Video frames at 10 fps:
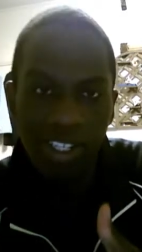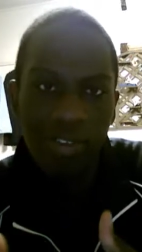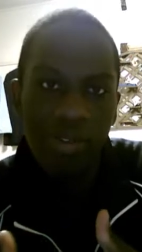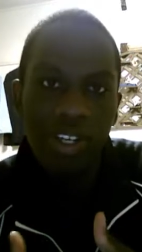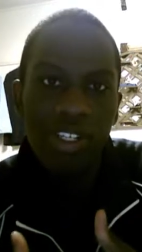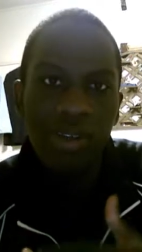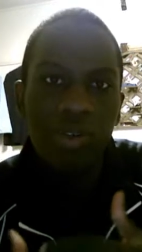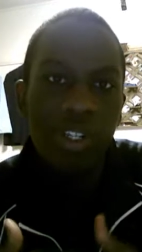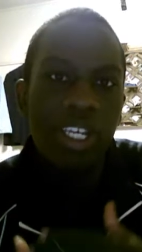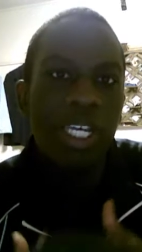is different, so
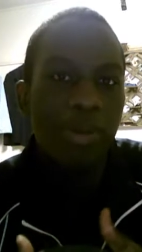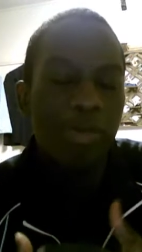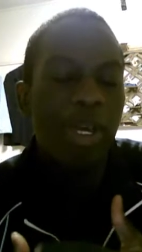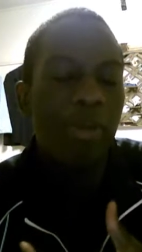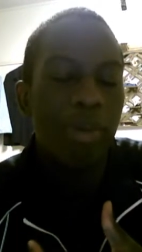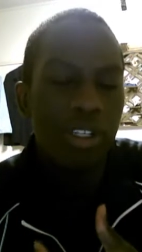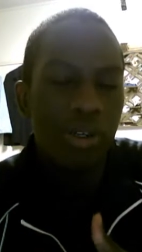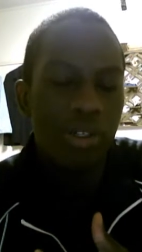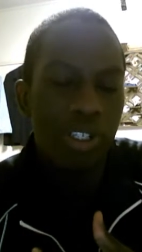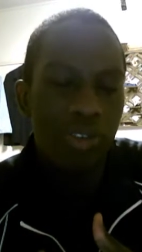it really keeps me on my
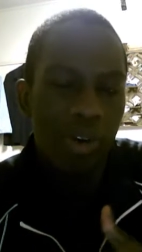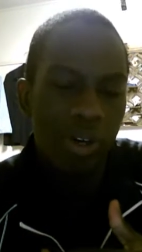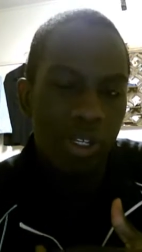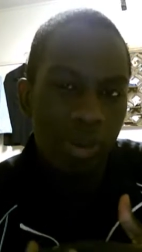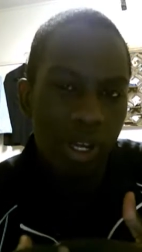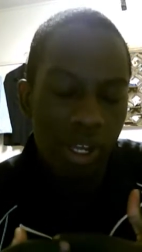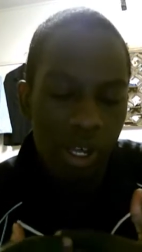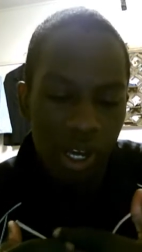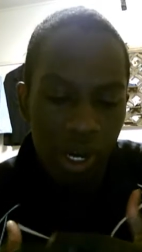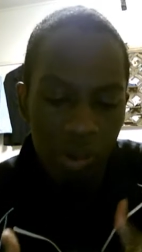toes as far as my
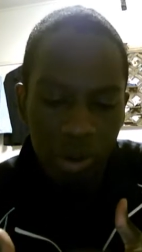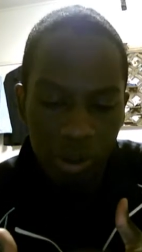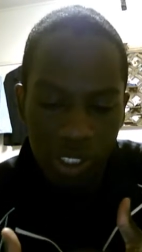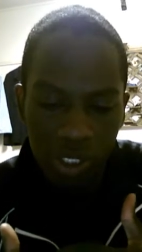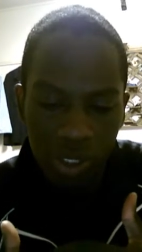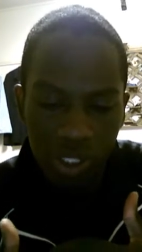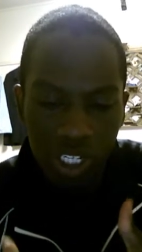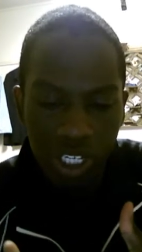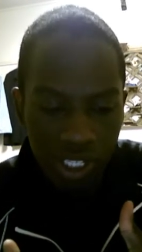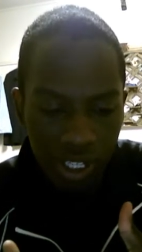approach to
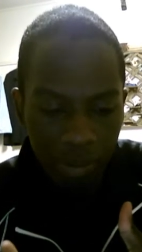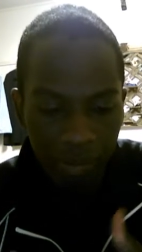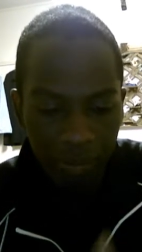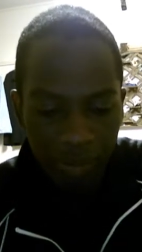teaching them.